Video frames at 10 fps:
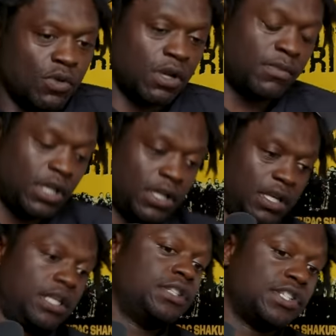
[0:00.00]
You know what I mean?
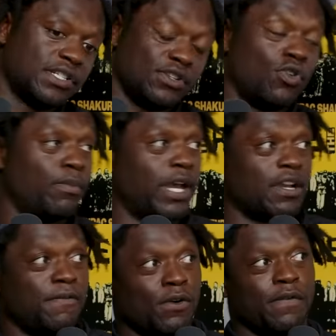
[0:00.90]
And he just going back
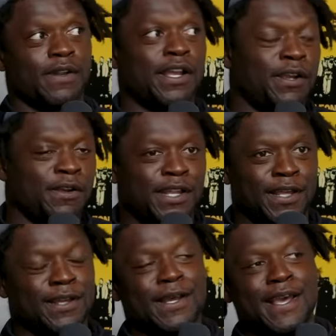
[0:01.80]
and forth. And I hear
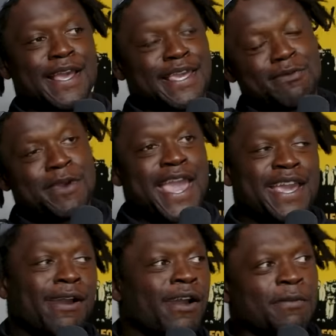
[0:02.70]
Nick, you
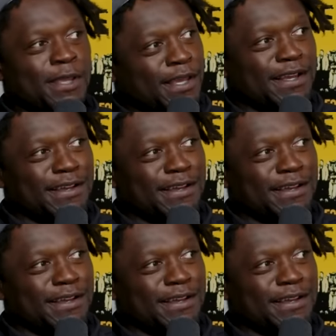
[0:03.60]
can't guard me. Like,